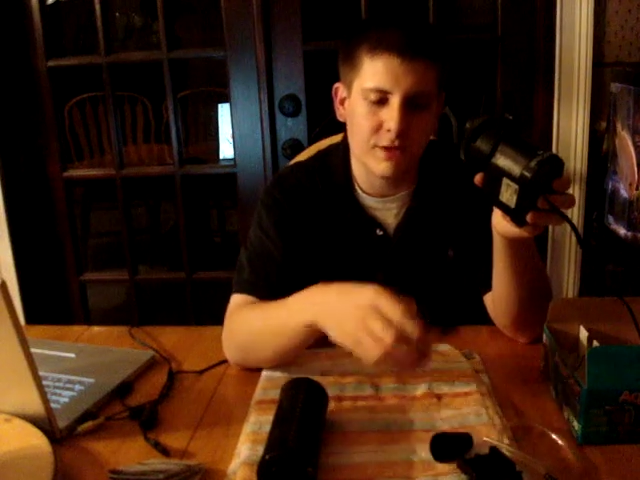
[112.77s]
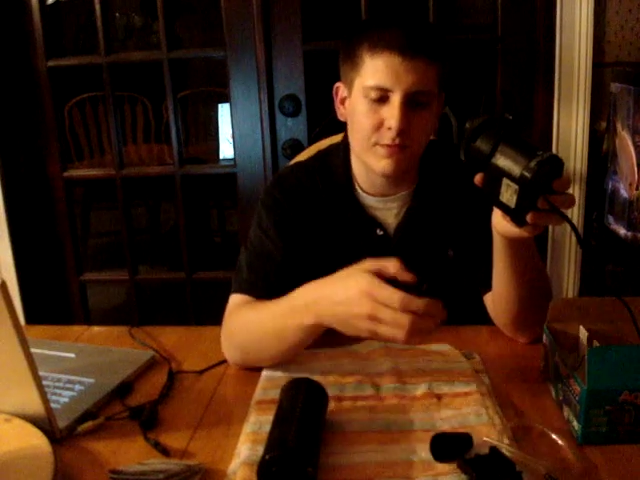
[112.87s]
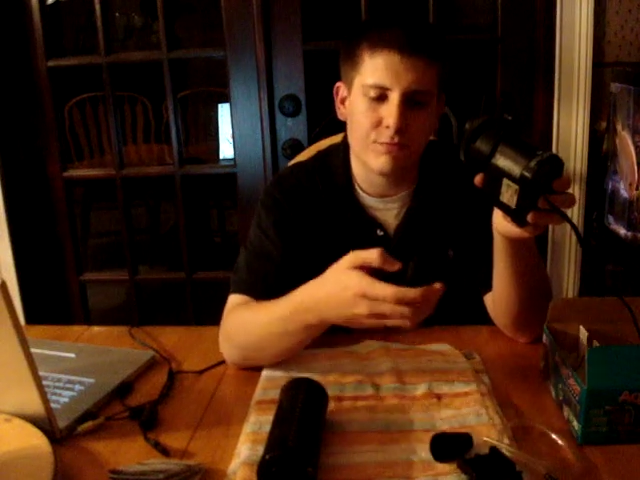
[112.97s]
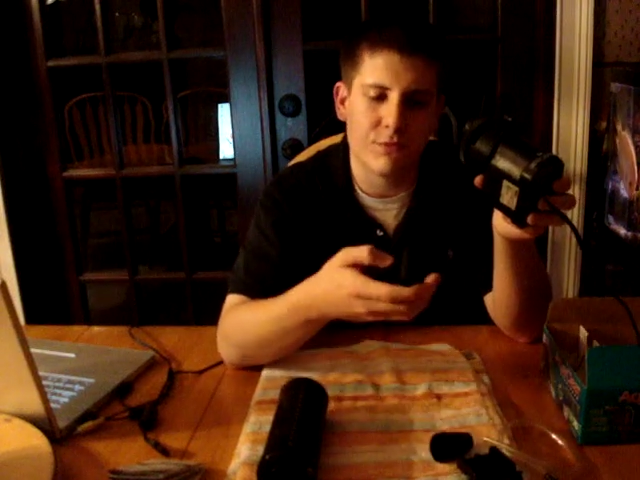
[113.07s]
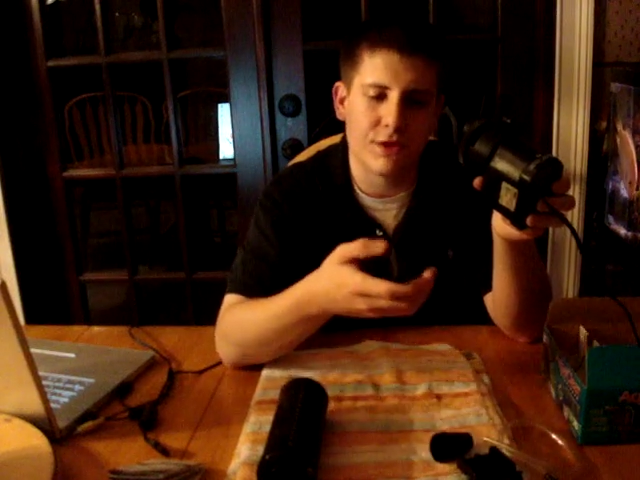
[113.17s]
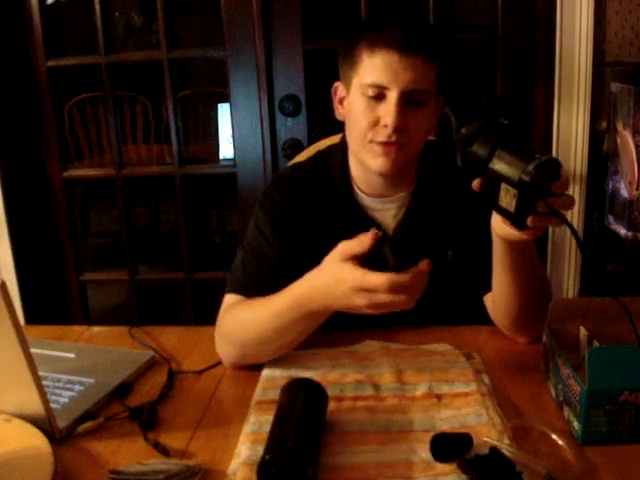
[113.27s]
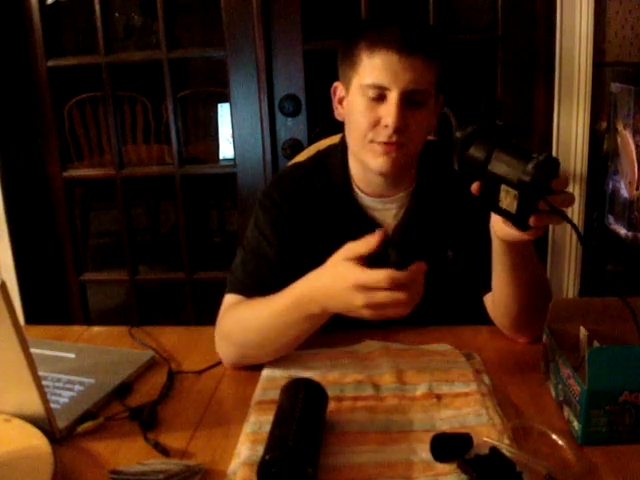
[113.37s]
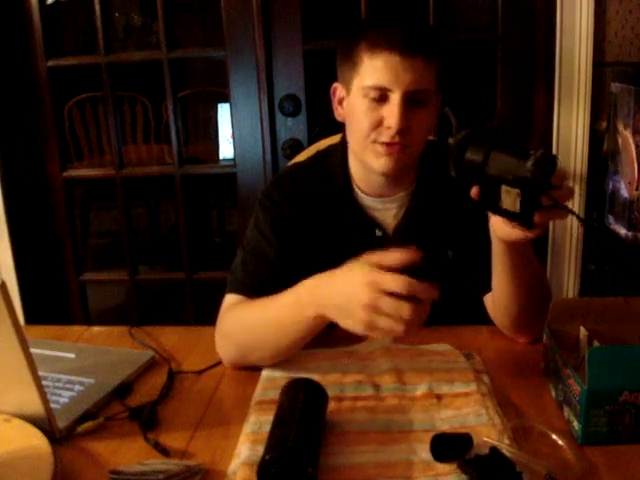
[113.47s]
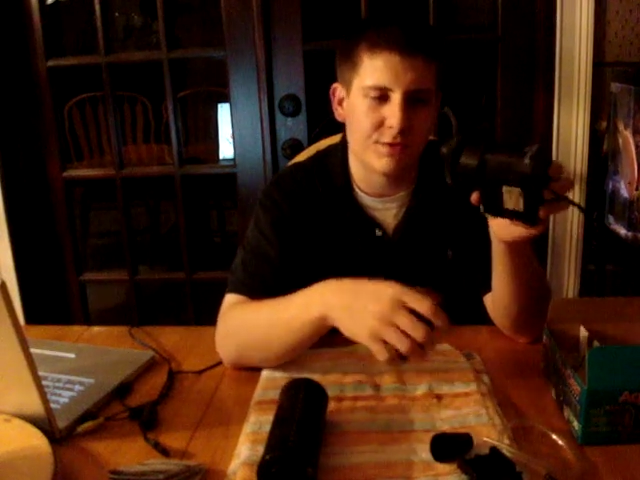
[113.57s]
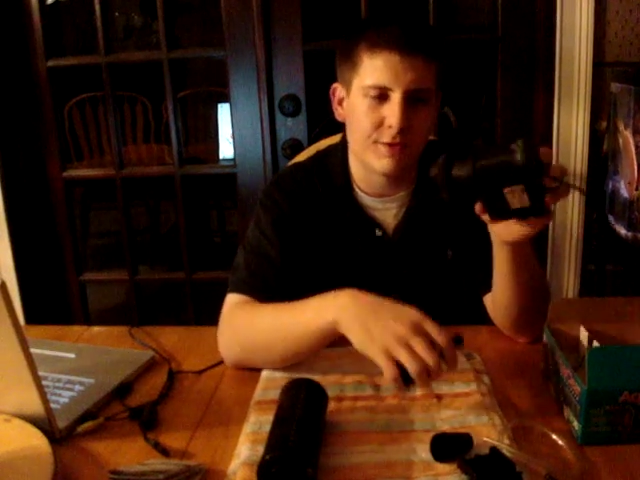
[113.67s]
but I know
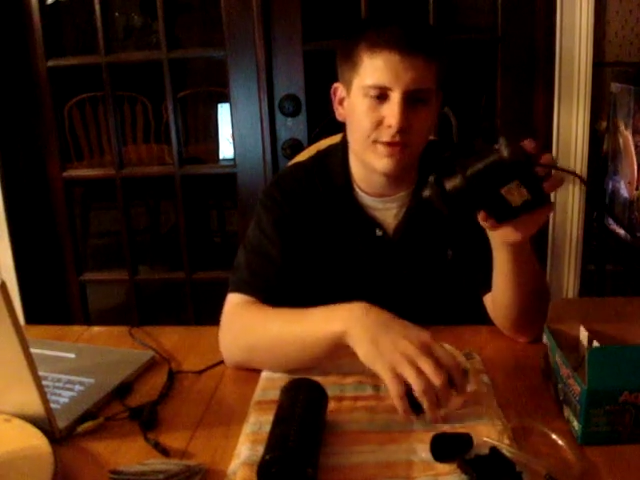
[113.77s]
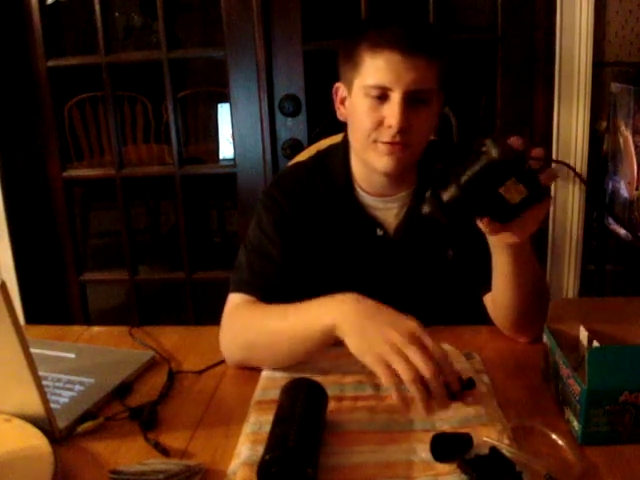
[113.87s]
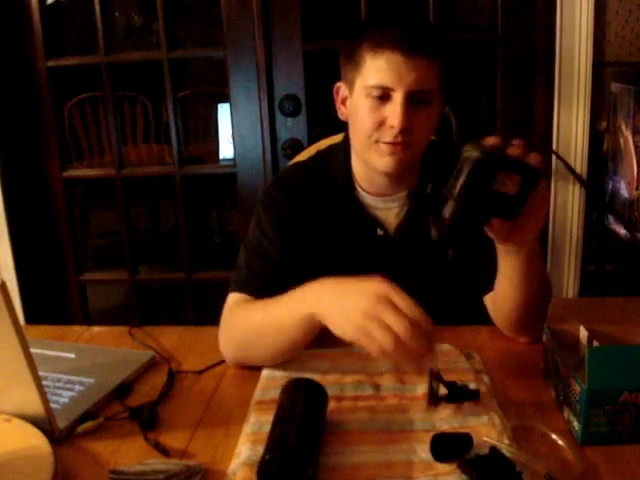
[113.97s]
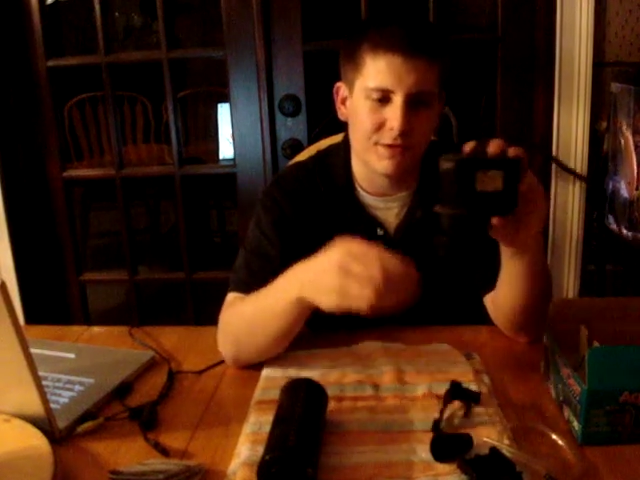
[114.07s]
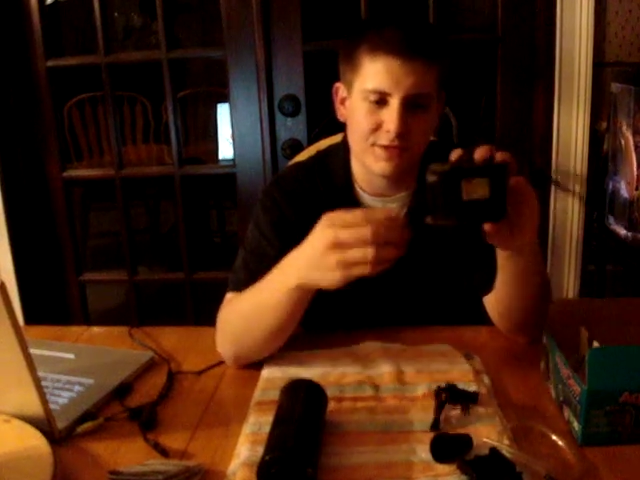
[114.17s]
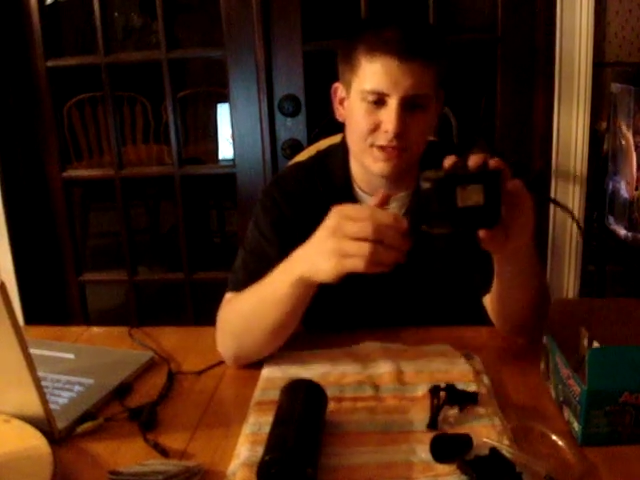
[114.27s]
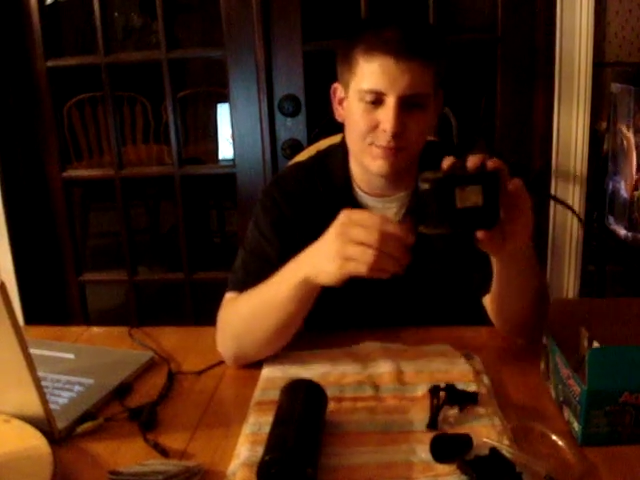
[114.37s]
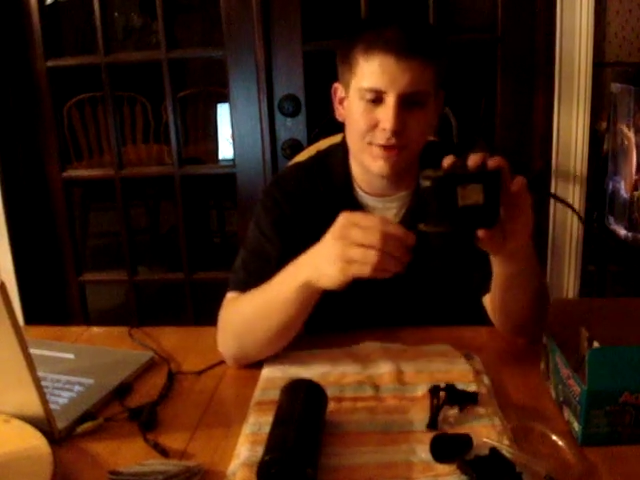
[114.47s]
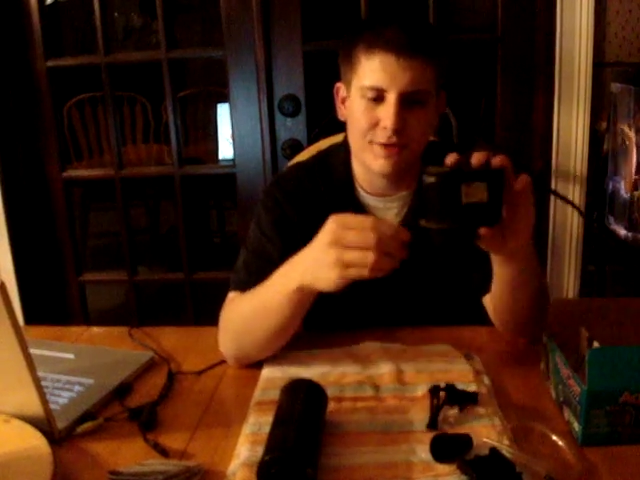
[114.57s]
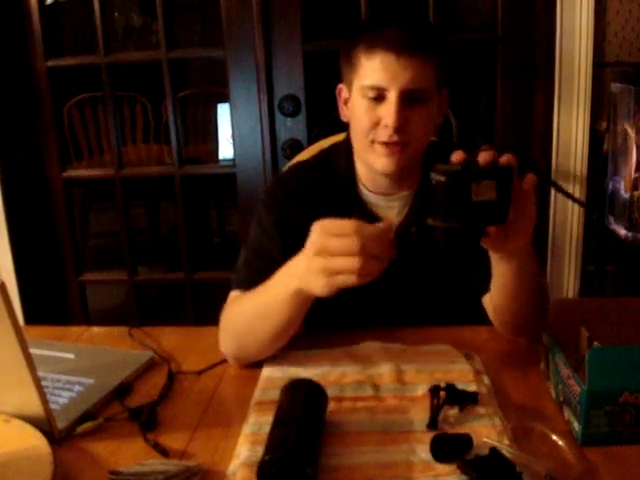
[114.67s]
there's some kind of physics
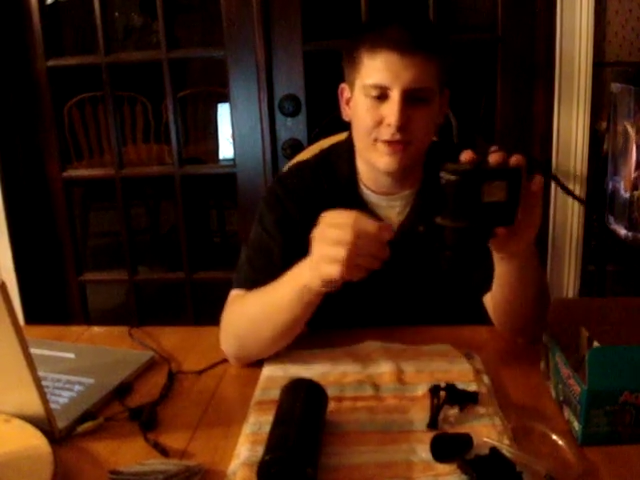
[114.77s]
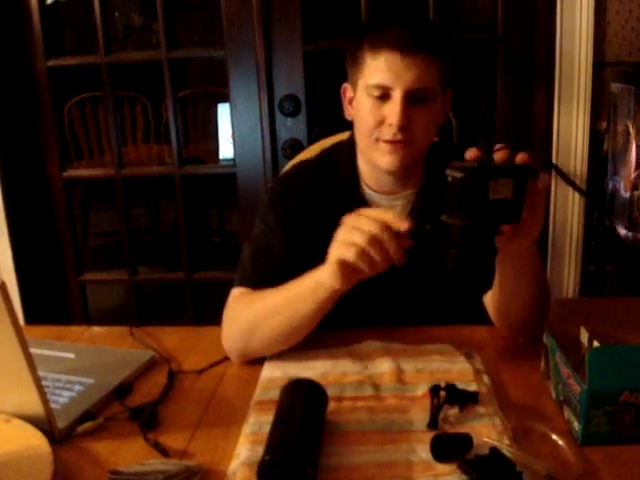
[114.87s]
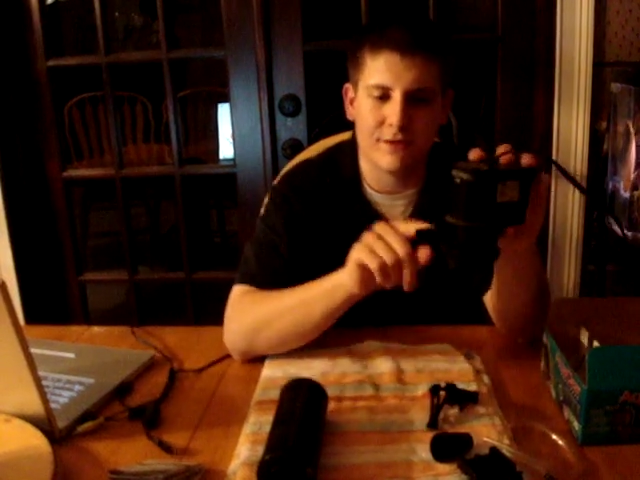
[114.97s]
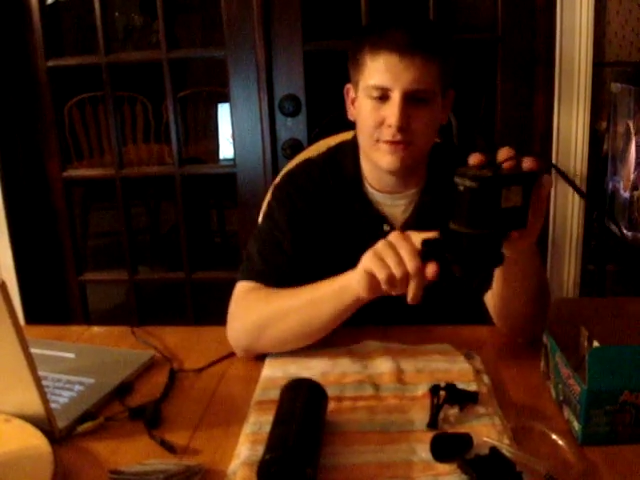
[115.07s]
behind